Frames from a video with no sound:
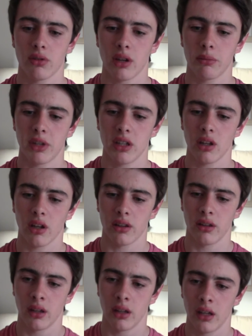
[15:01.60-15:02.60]
there'll be
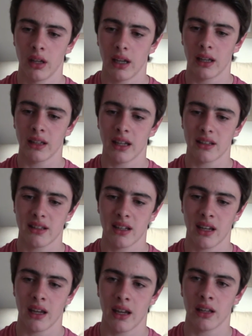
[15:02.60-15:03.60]
none, and that's
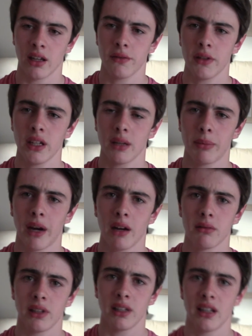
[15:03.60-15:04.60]
it. And I think
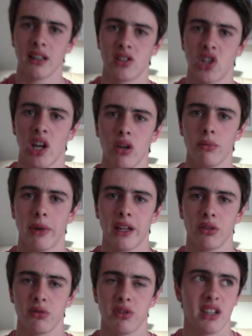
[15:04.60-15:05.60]
apparently there's jail
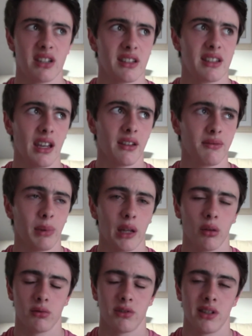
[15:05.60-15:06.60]
penalties and death
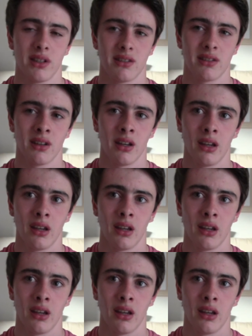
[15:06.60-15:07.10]
penalties.